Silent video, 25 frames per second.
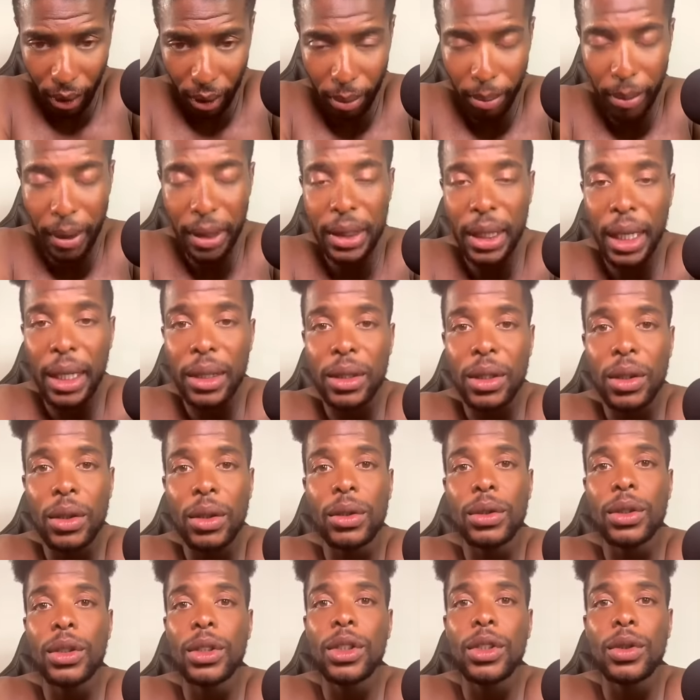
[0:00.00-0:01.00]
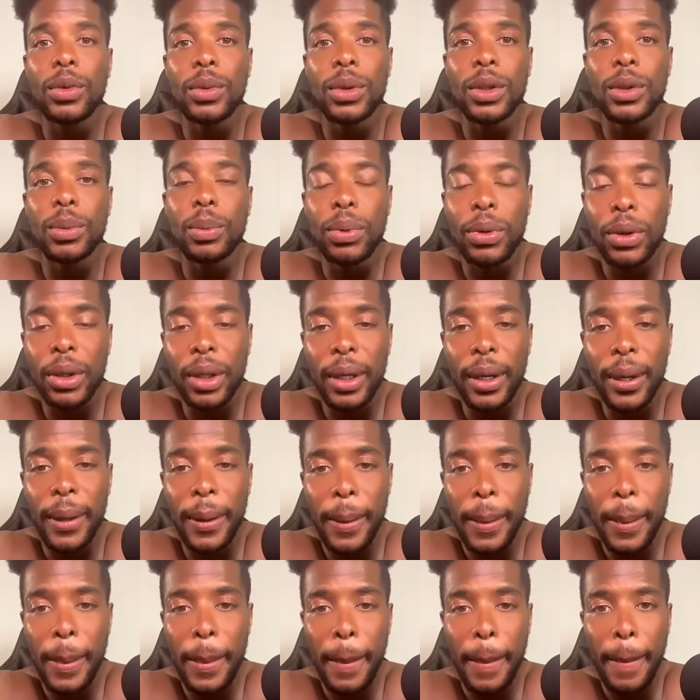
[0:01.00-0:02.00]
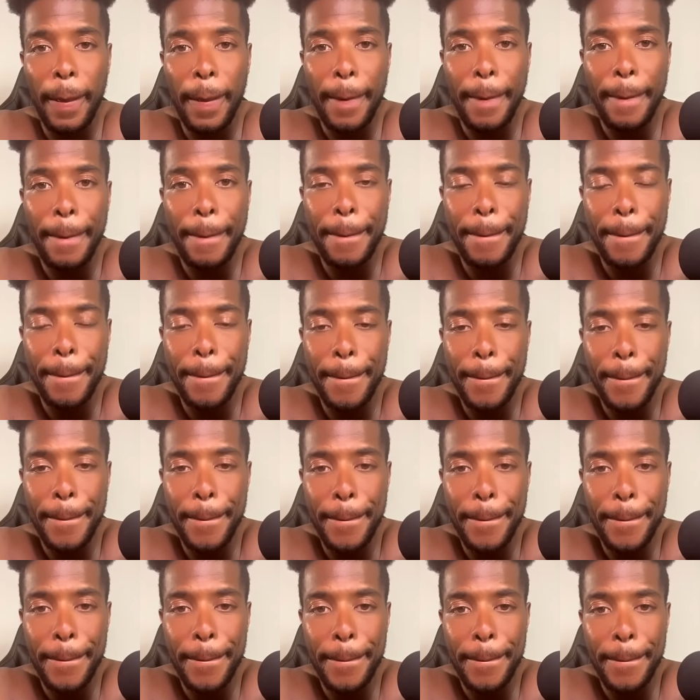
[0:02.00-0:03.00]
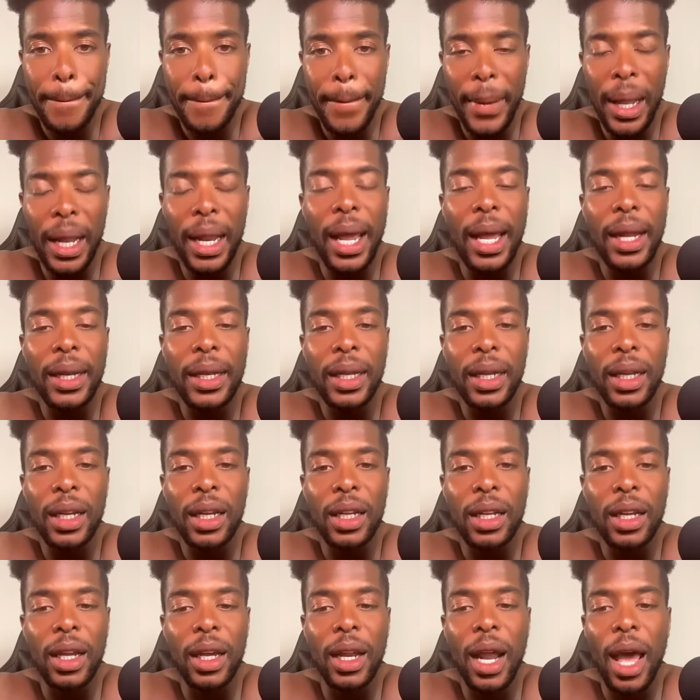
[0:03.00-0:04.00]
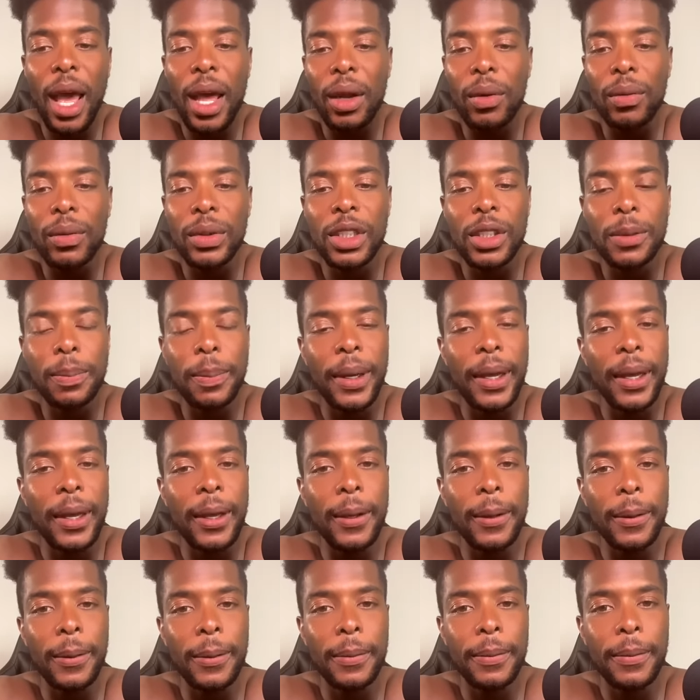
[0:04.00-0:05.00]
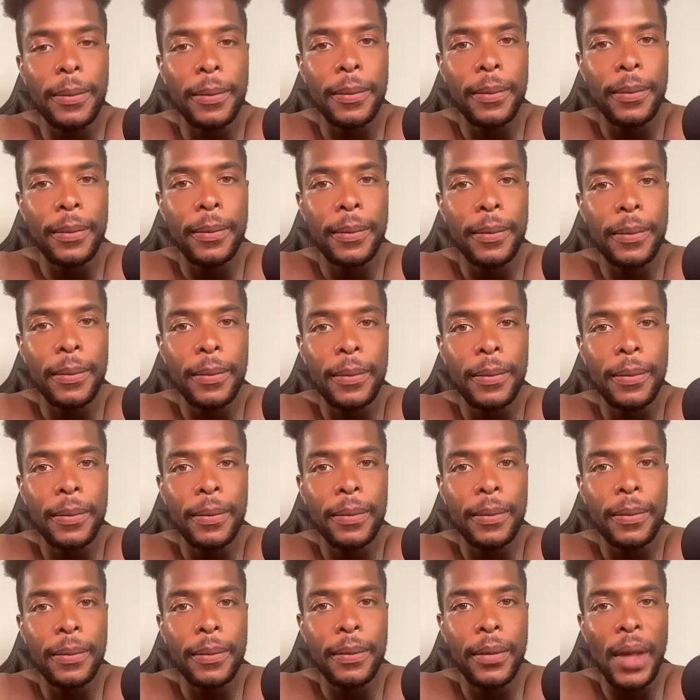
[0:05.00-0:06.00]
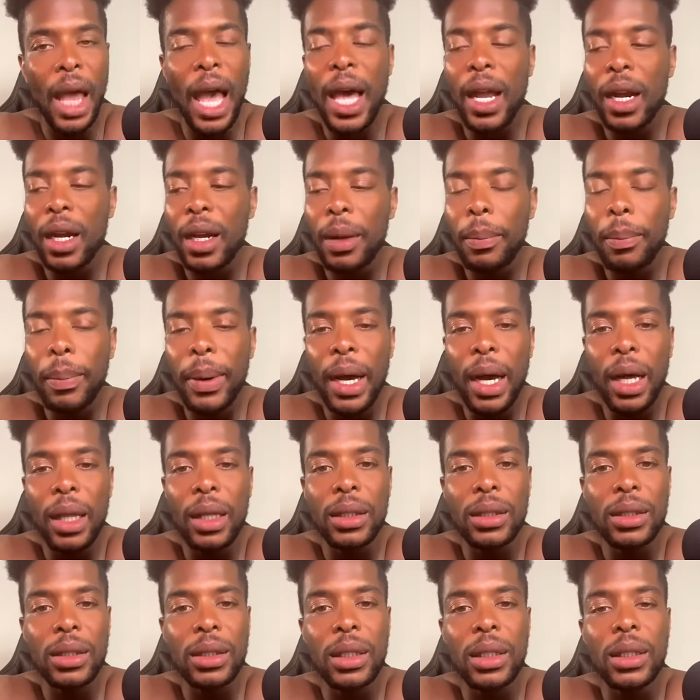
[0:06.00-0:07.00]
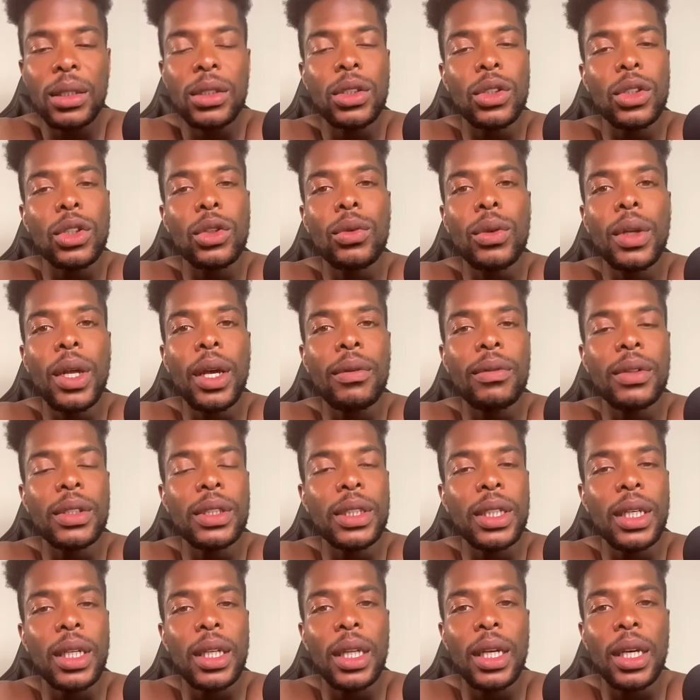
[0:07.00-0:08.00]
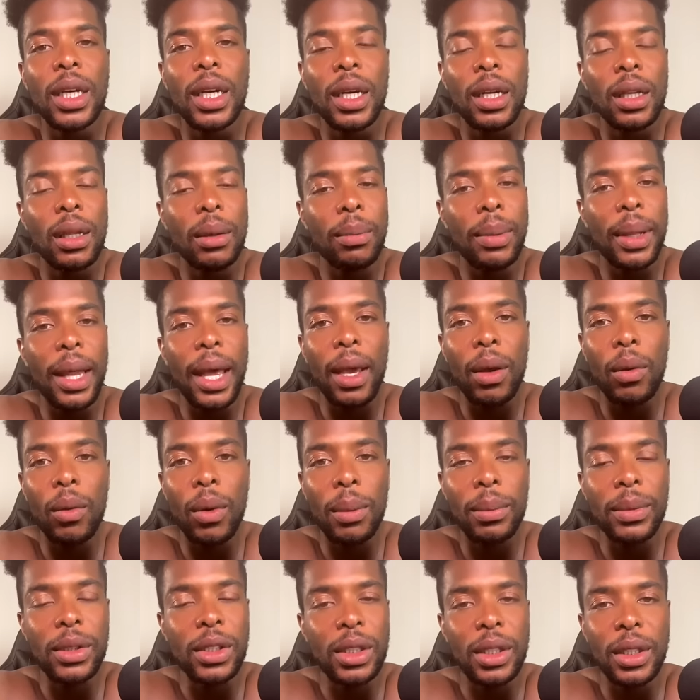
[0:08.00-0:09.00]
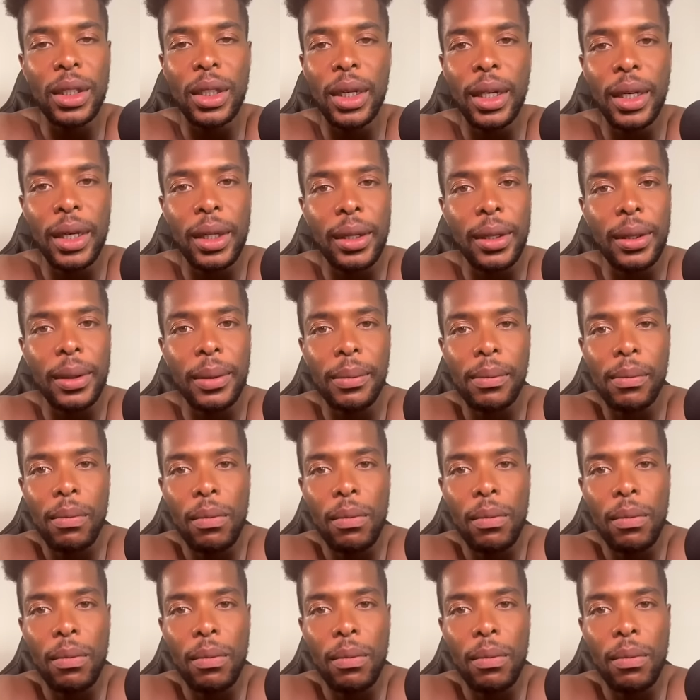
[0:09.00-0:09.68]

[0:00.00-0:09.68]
Bitch, I told you you was pretty, and I did that out of respect, out of the politics. So you never tell an ugly black woman she ugly.